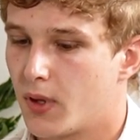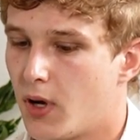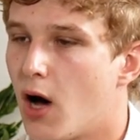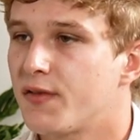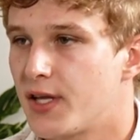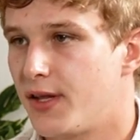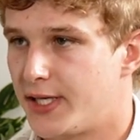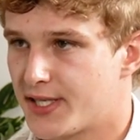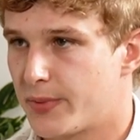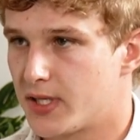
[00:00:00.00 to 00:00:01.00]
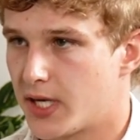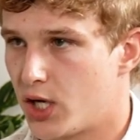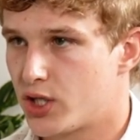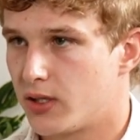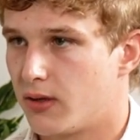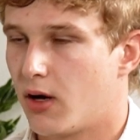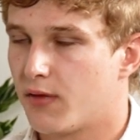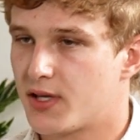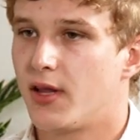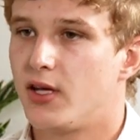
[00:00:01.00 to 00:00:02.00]
after the dispensation,
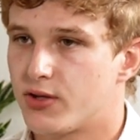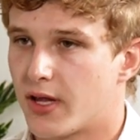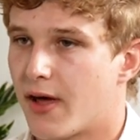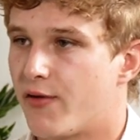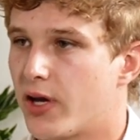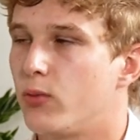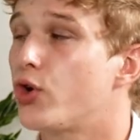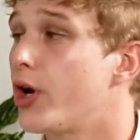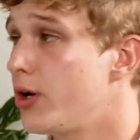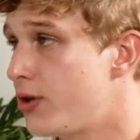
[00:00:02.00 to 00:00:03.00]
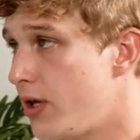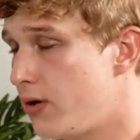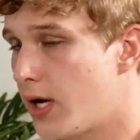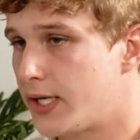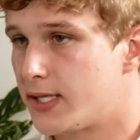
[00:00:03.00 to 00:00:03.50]
after the new South Africa, would go to the United